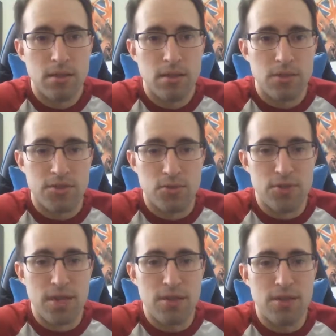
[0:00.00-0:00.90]
There's
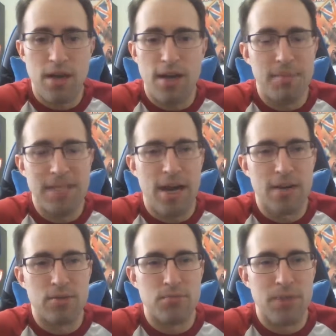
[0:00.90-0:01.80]
not, I mean, I
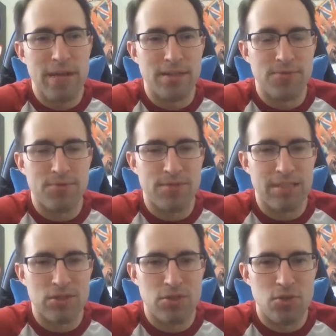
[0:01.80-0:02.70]
don't pay enough
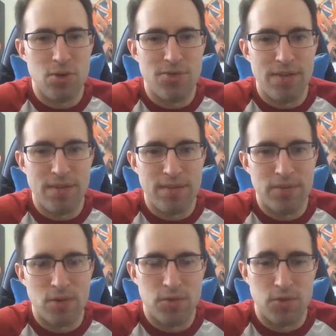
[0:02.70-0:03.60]
attention to 205 Live to
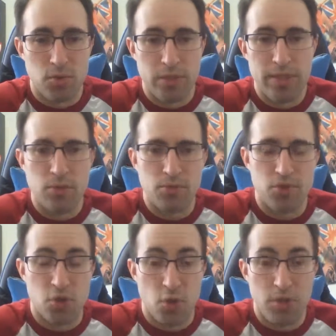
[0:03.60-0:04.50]
know if there's a real
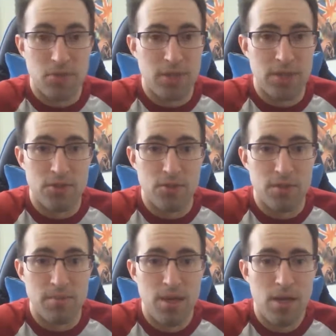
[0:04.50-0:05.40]
story between the two of
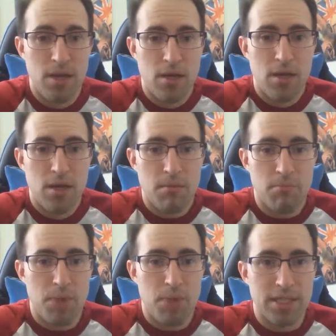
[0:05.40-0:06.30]
them.
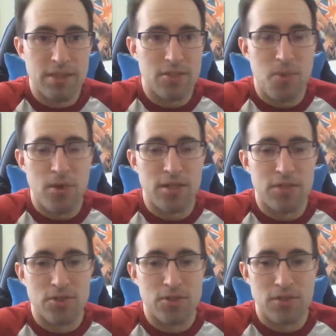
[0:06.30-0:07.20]
But at this point,
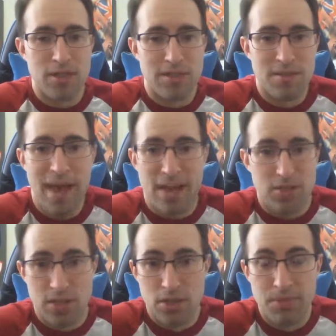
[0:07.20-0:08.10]
it's a
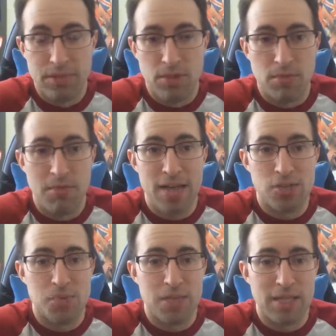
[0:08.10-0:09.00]
match, and it'll be a good
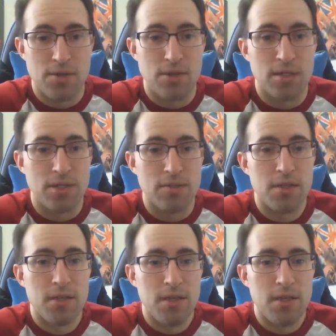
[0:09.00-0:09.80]
match, but that's all it is.